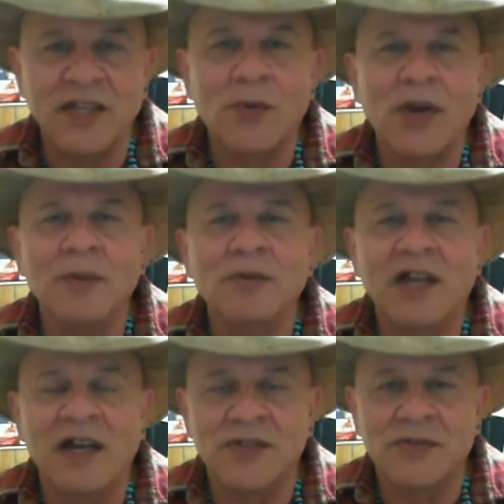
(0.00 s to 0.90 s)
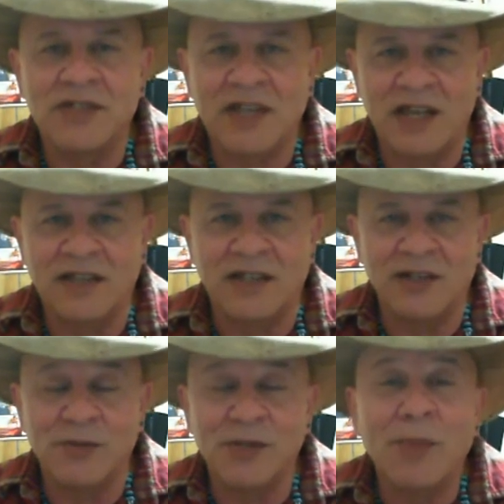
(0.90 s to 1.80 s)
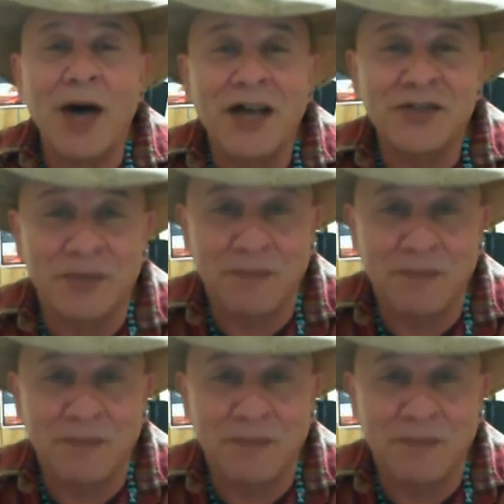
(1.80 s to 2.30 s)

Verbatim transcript: they were able to ascertain that it was a possum.